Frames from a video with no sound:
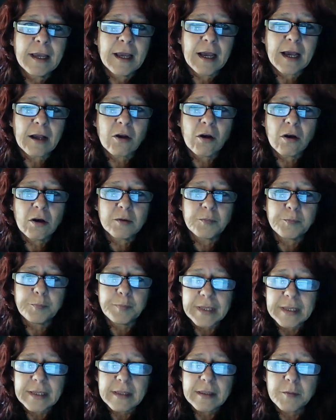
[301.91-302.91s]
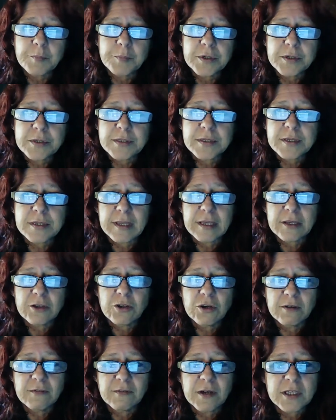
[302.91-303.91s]
I can't be the person that
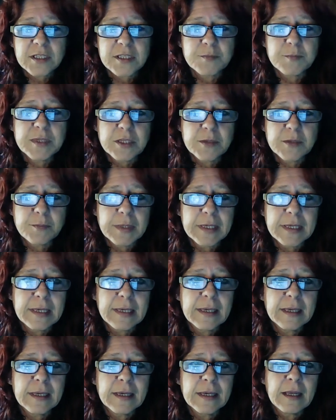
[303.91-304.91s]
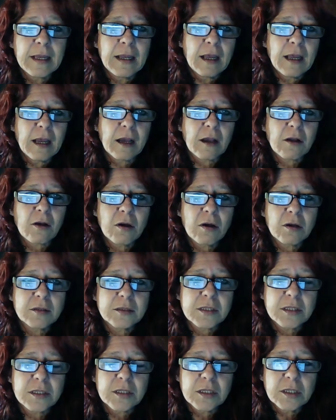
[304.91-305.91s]
you have asked me to be. I
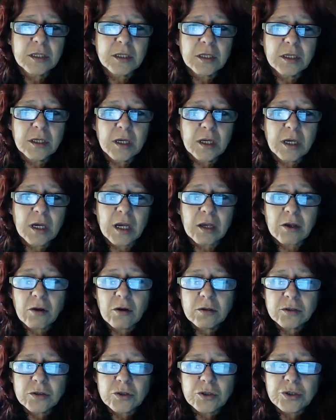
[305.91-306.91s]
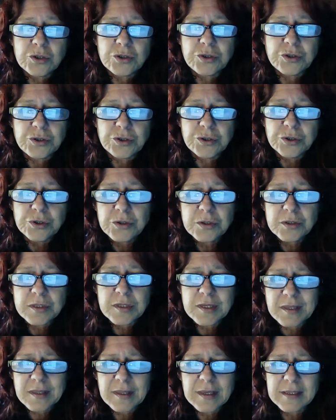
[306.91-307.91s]
can't do
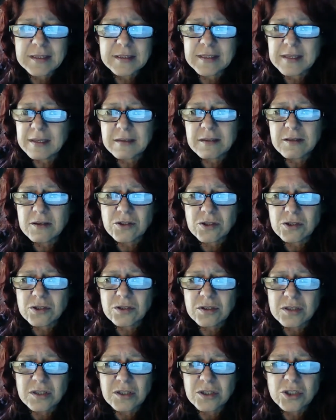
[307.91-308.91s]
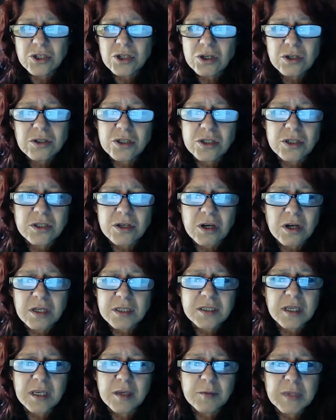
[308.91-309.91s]
the things that the church is
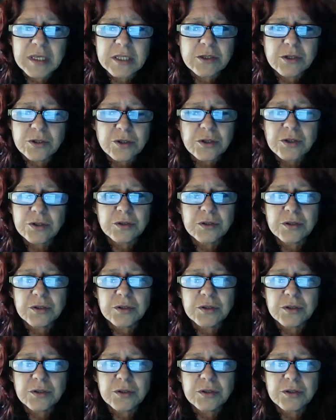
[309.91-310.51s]
asking me to do.